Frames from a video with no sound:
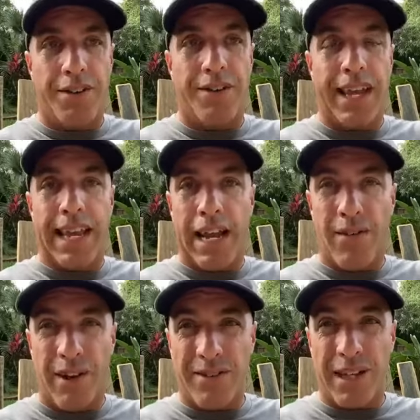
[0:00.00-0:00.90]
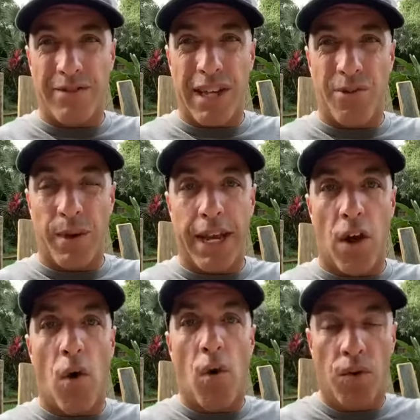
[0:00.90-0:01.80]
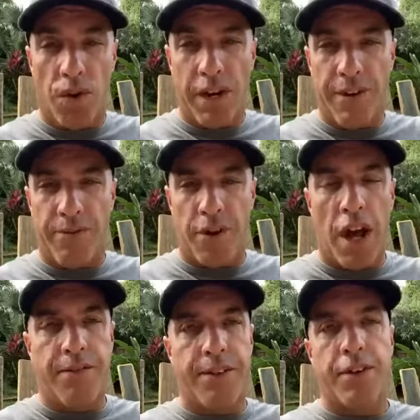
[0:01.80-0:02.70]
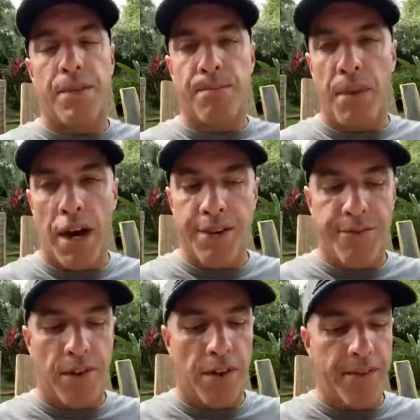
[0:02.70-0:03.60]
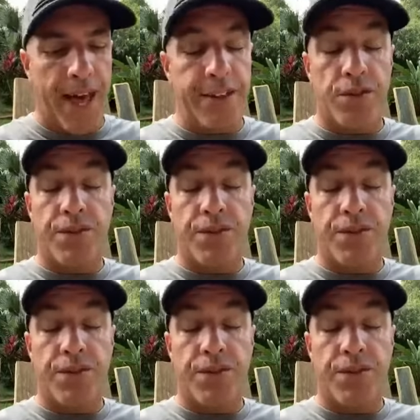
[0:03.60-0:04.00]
to take care of ourselves as we get older if we're not very mindful of that.